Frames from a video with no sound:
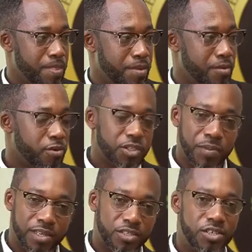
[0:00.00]

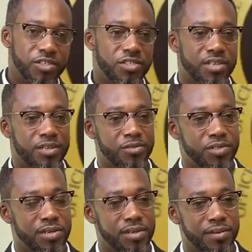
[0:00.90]
Cosmetic changes, as you
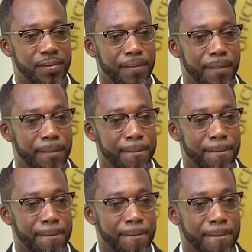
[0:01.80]
said.
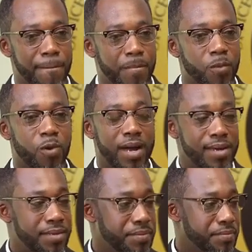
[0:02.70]

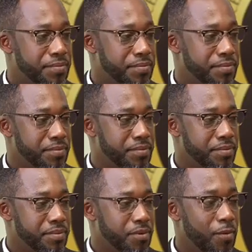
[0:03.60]
Why?
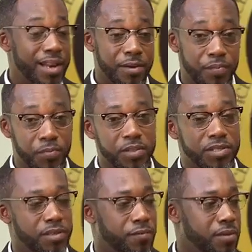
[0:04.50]
While the people
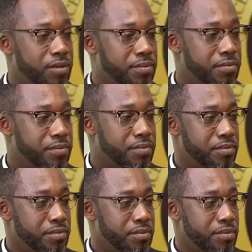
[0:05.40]
suffer.
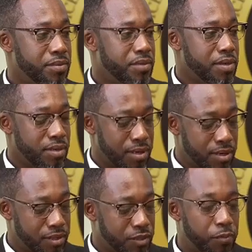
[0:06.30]

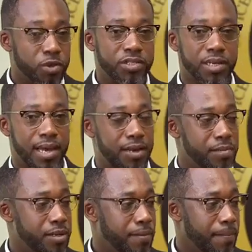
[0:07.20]
The Sports
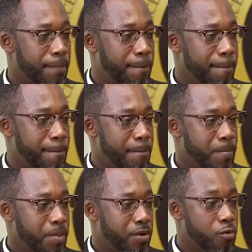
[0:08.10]
Academy.
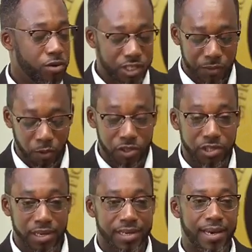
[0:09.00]
Could the
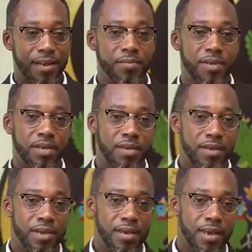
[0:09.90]
Sports Academy
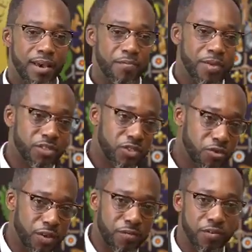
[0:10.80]
have been
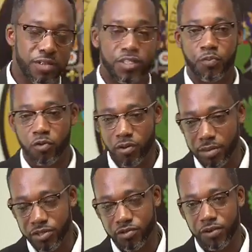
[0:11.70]
strengthened, its
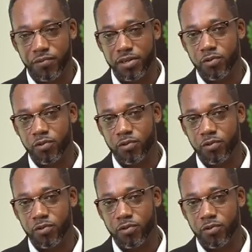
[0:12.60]
program strengthened?